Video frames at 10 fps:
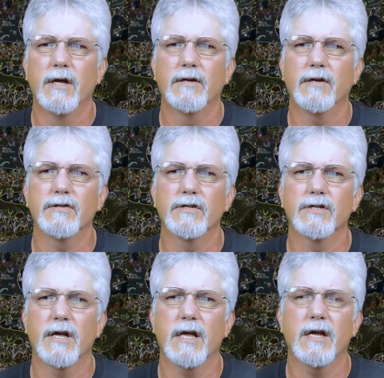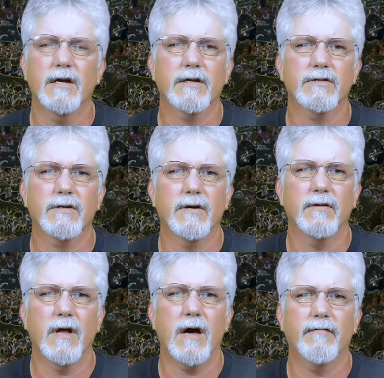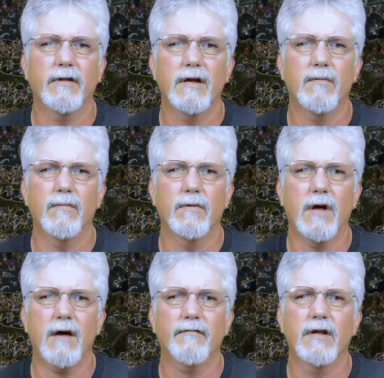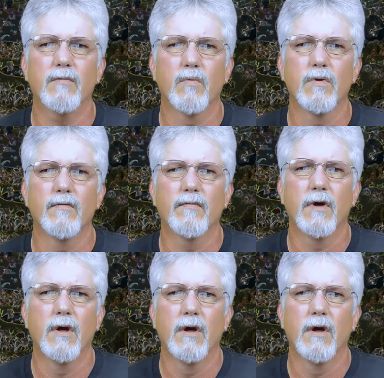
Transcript: tells us that Enoch saw a lofty roof